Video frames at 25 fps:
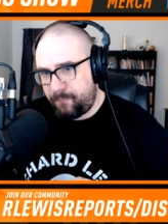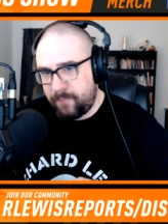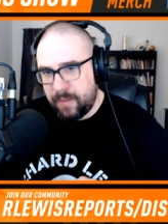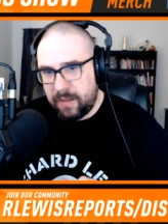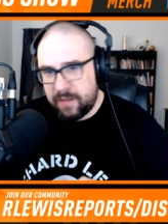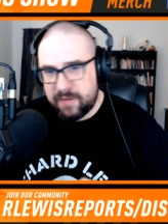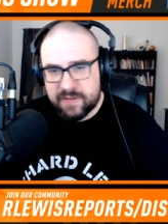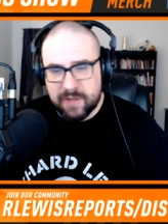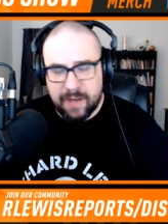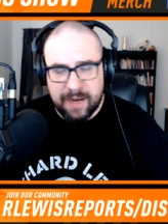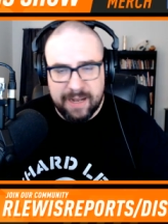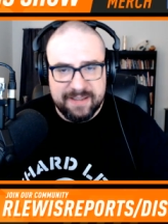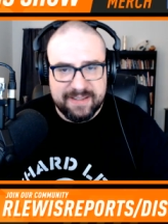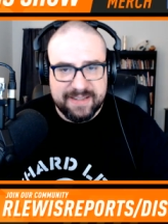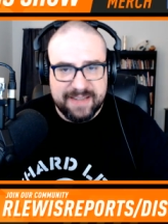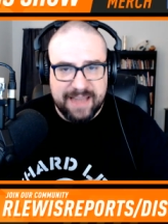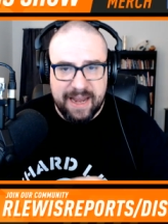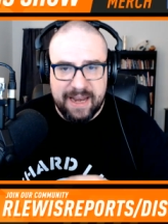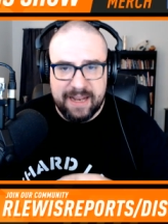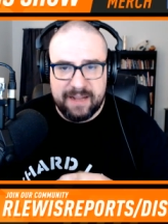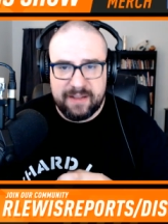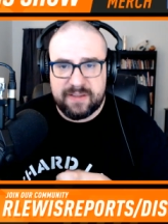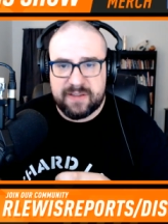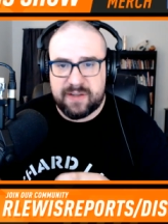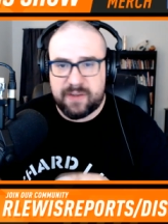So let's get
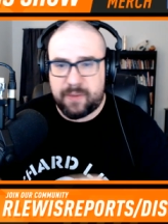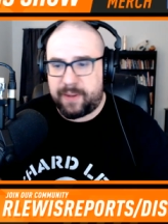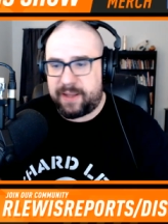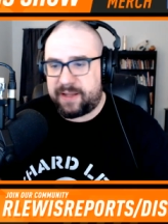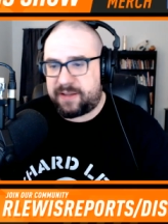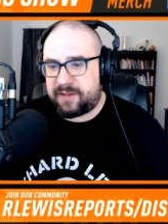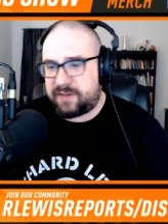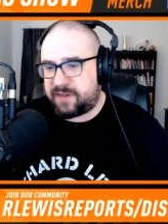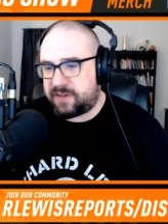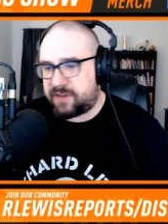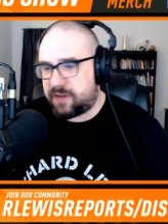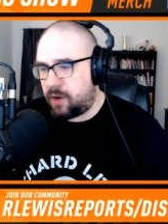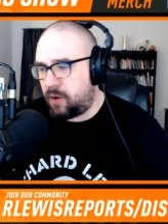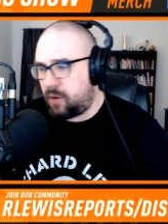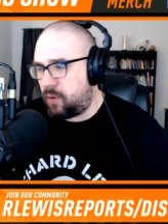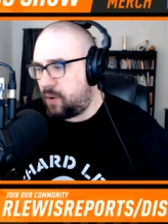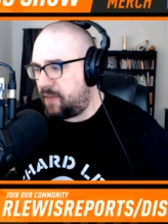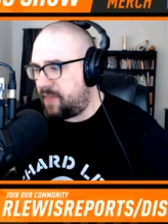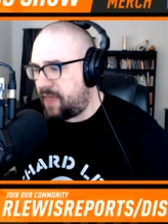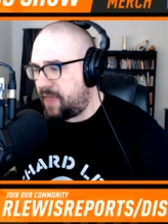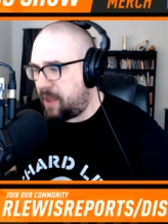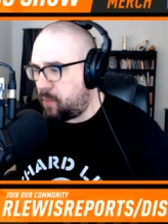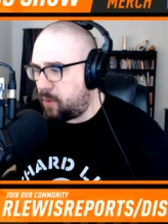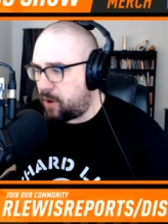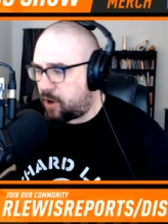into it. So
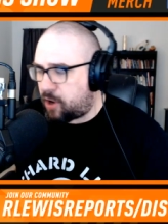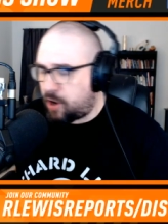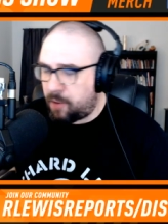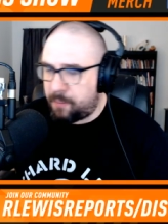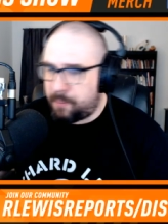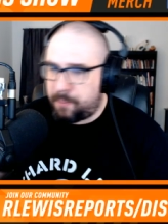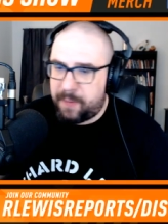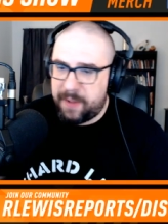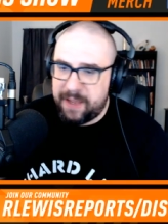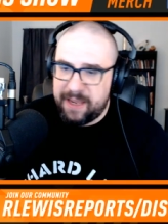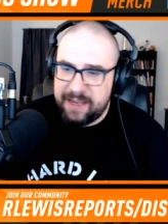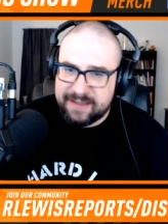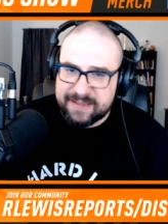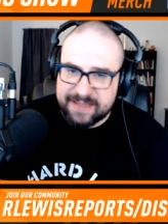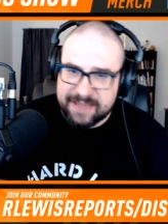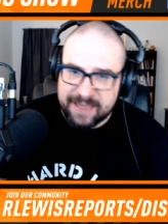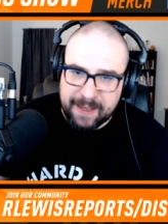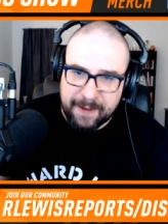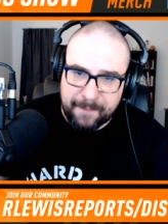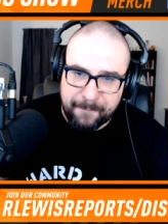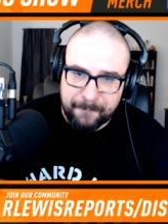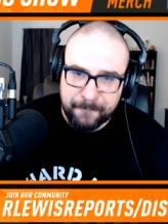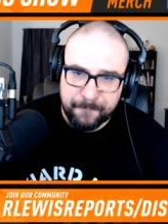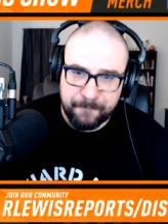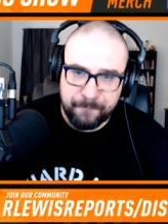they were
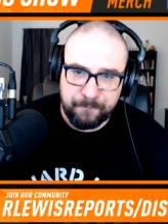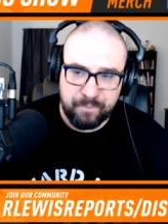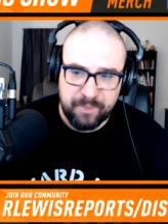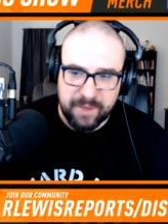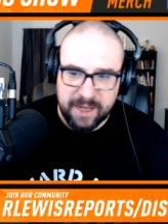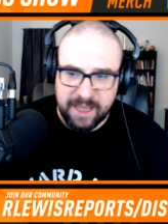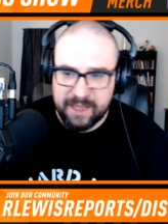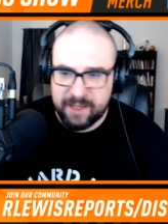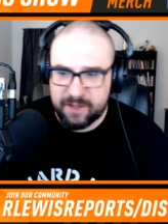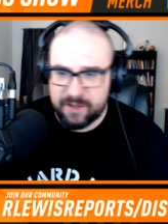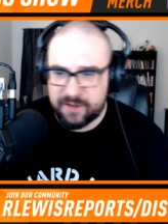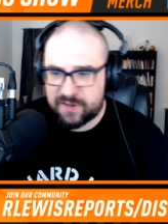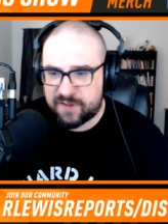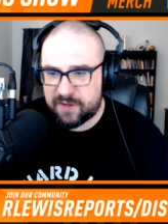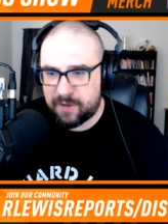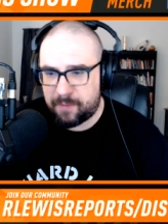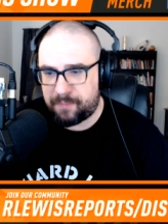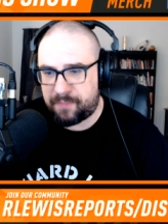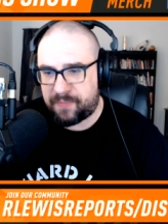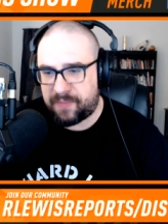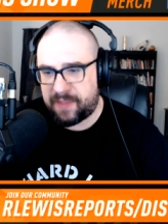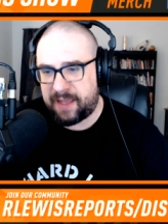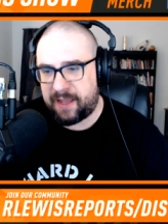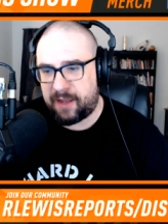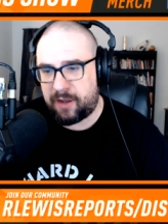competing in
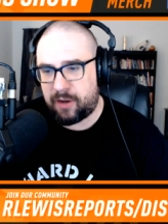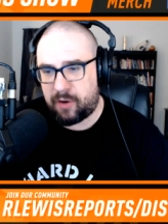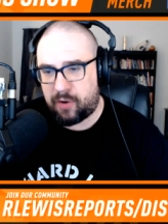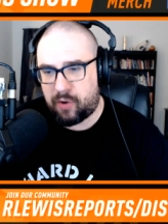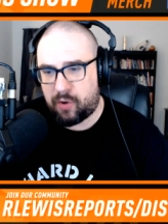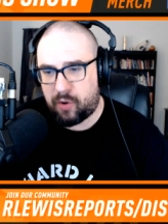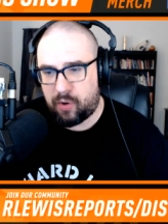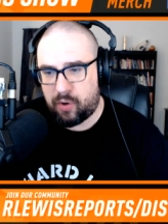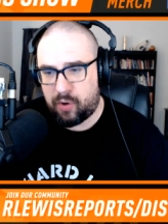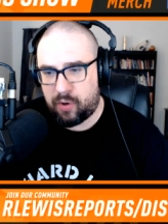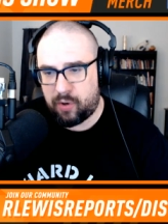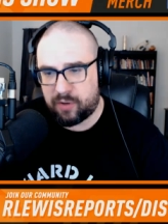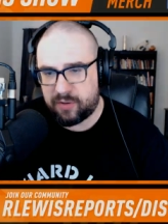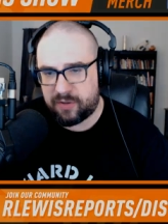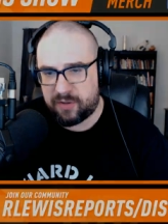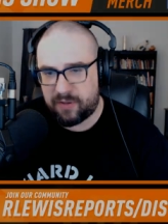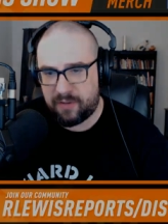something called